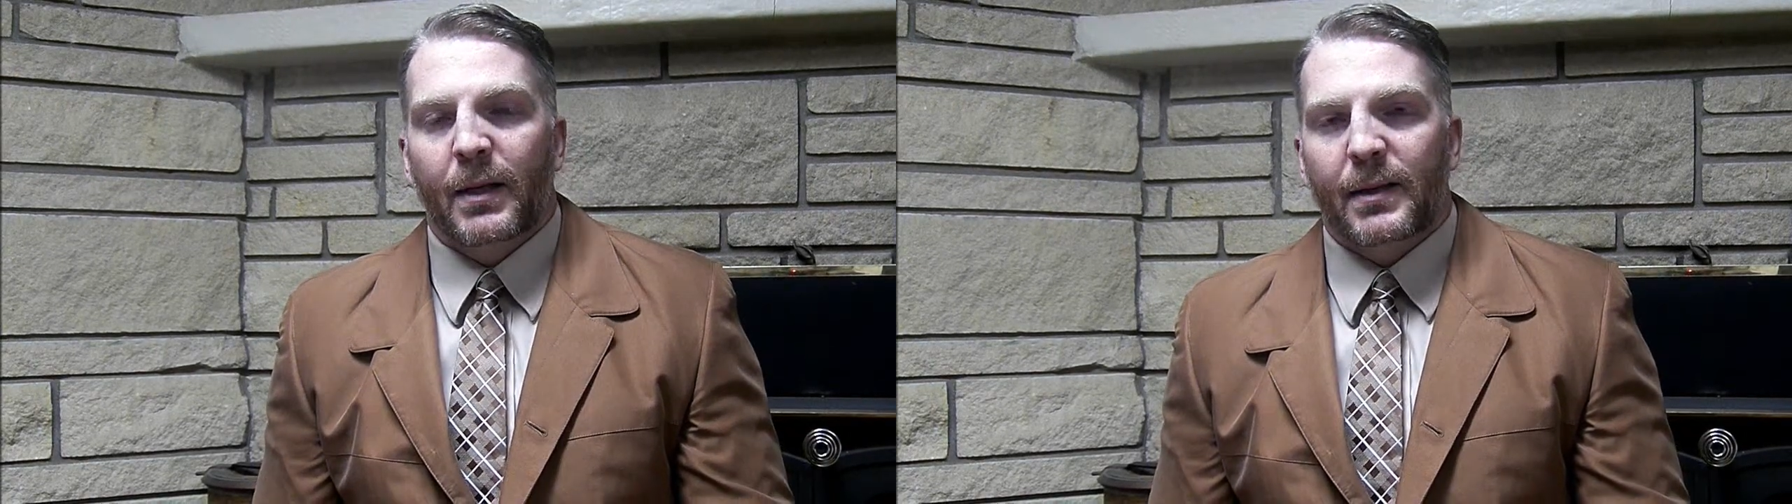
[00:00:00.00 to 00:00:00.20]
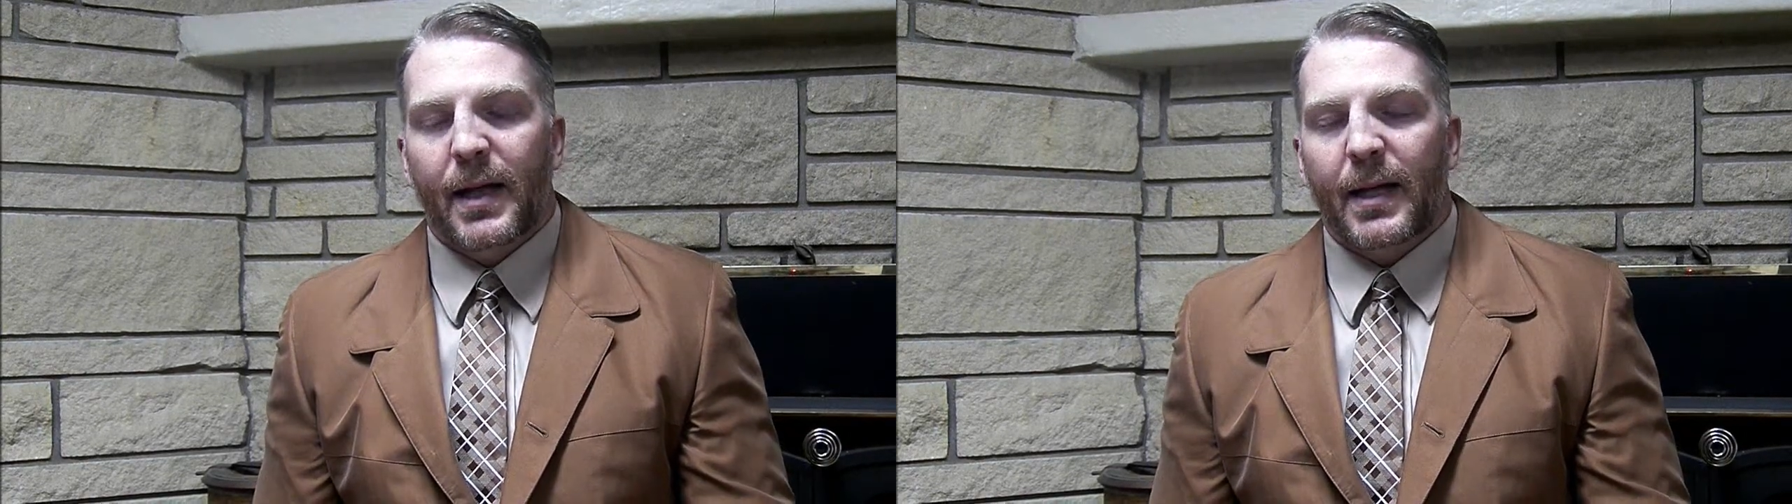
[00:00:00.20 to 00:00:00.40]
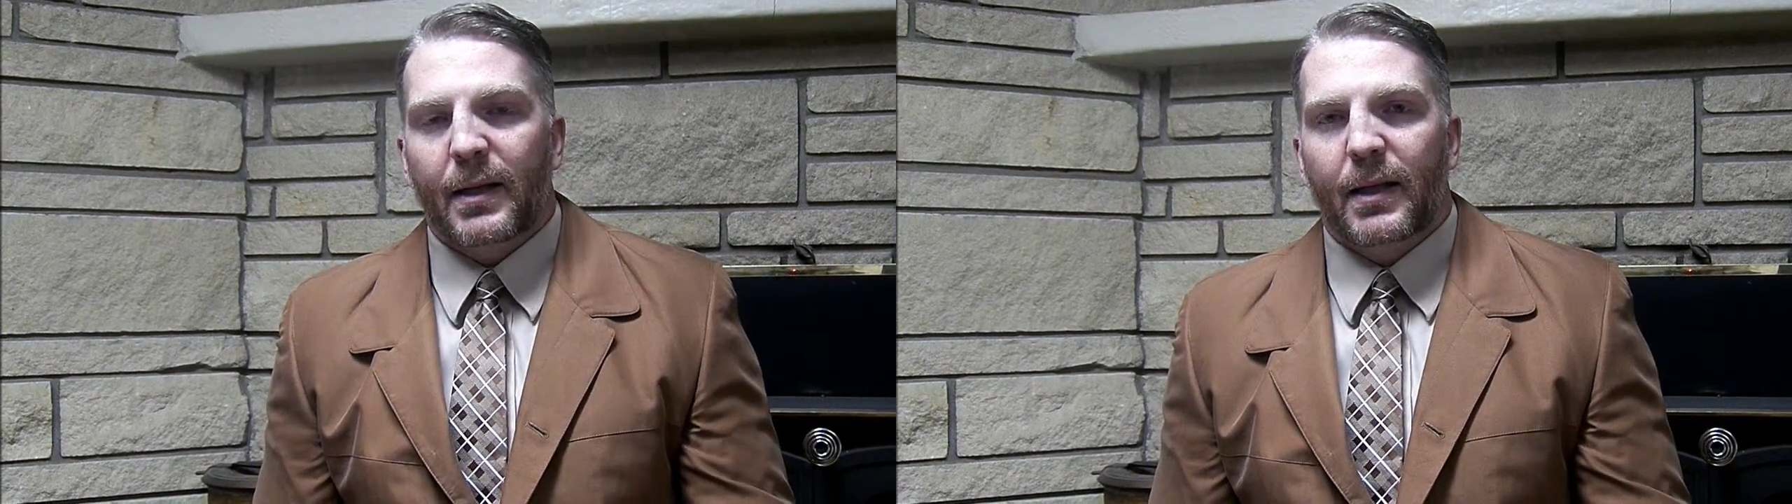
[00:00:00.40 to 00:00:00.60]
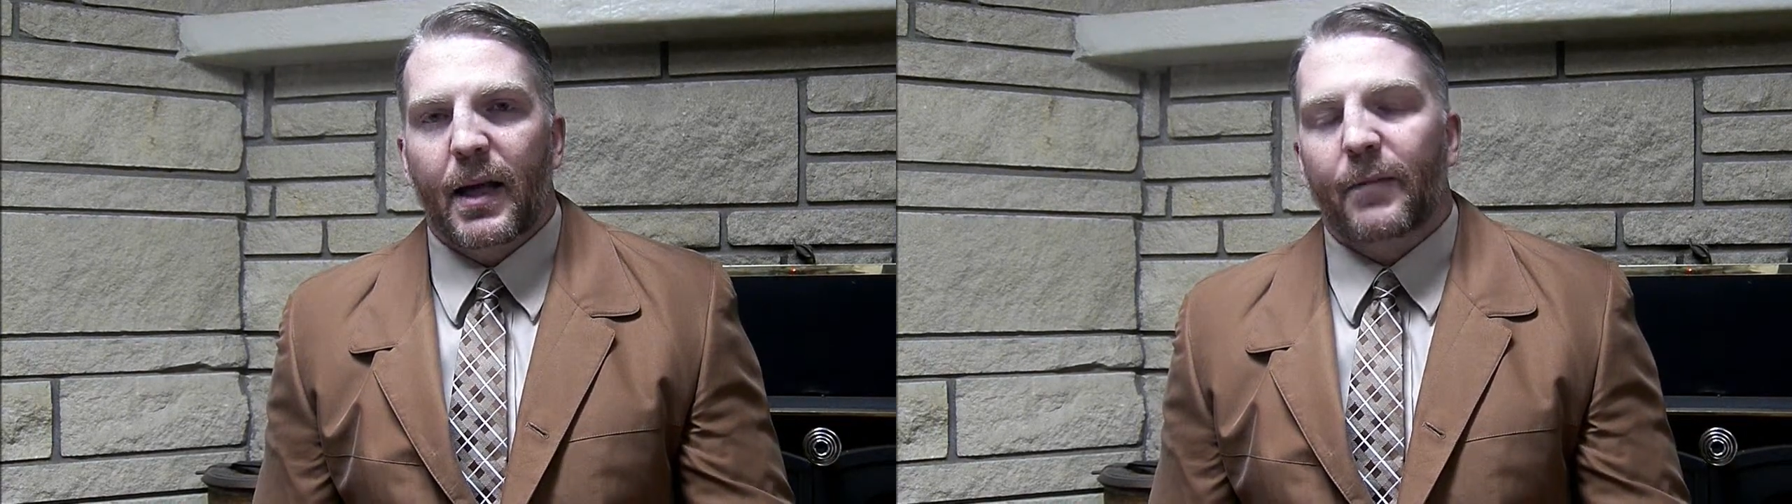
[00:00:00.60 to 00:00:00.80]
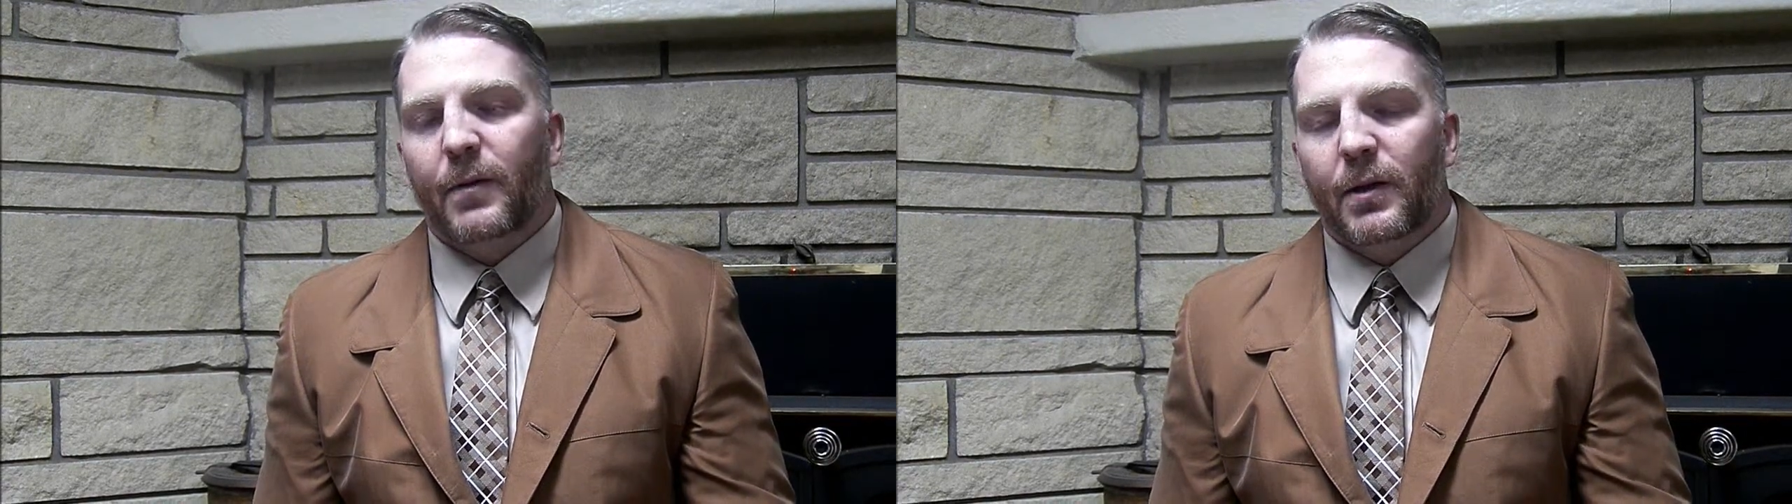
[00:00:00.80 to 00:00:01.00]
Secondly,
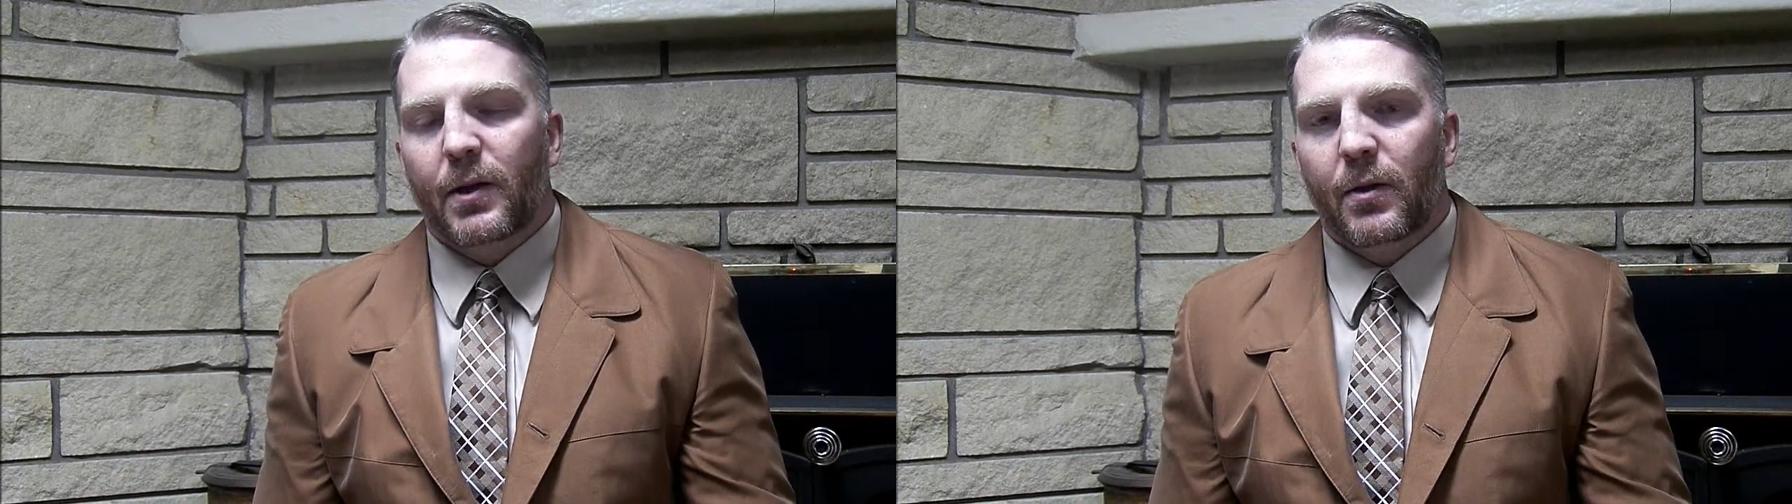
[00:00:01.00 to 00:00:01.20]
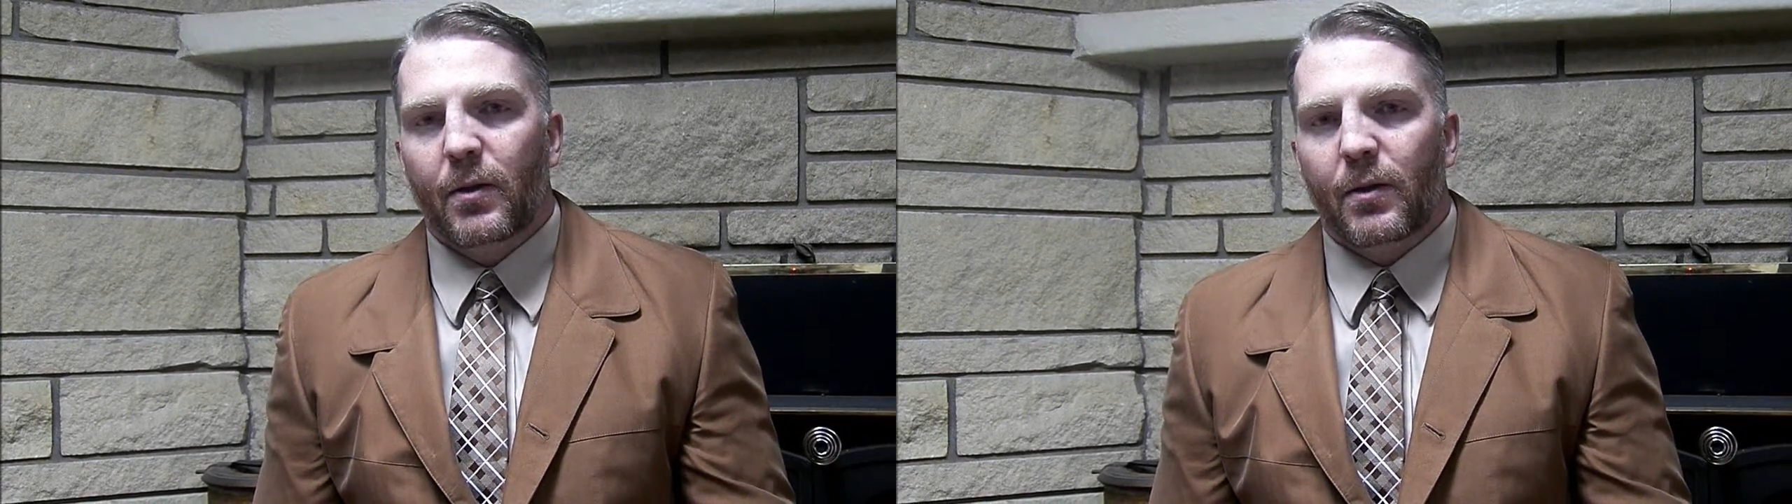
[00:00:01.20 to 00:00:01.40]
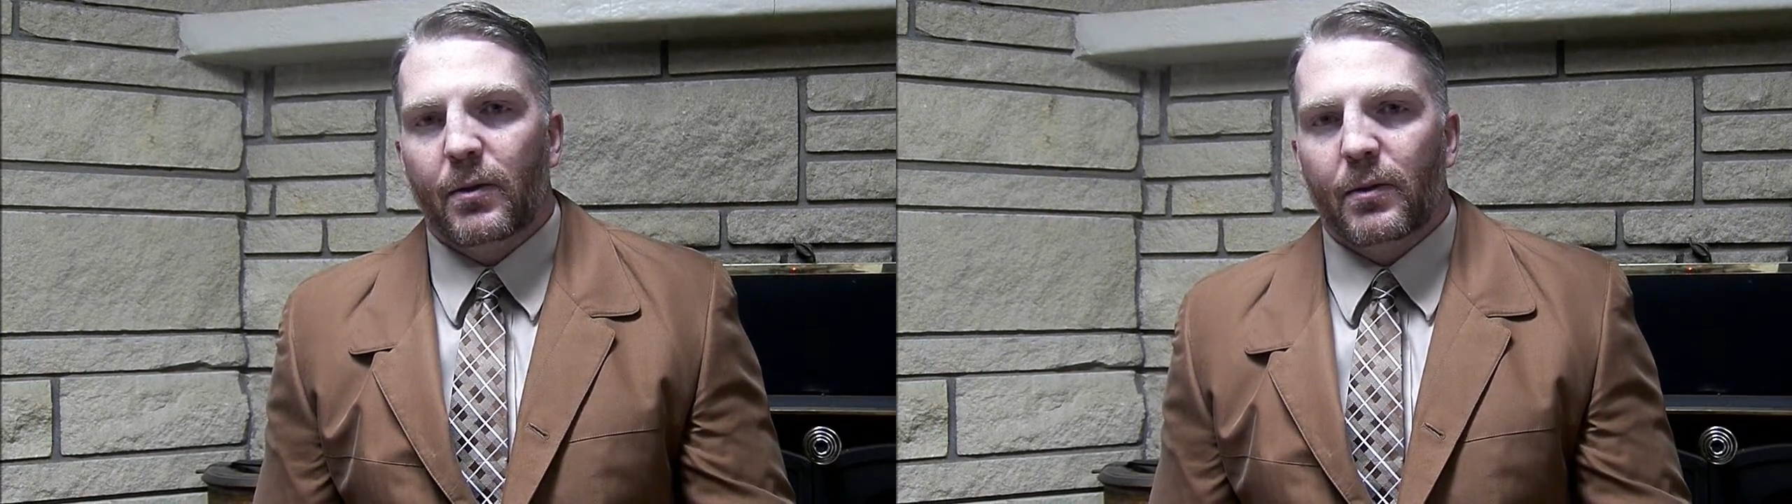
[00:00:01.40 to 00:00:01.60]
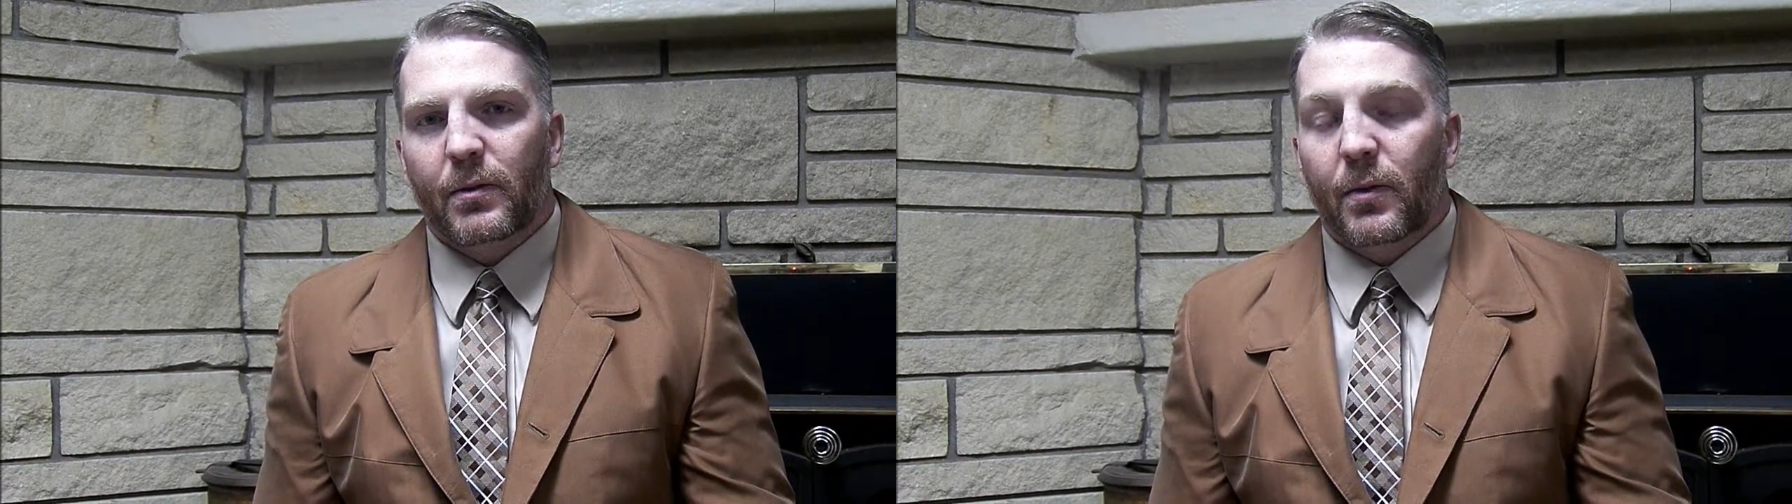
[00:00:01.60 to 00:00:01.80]
after cures,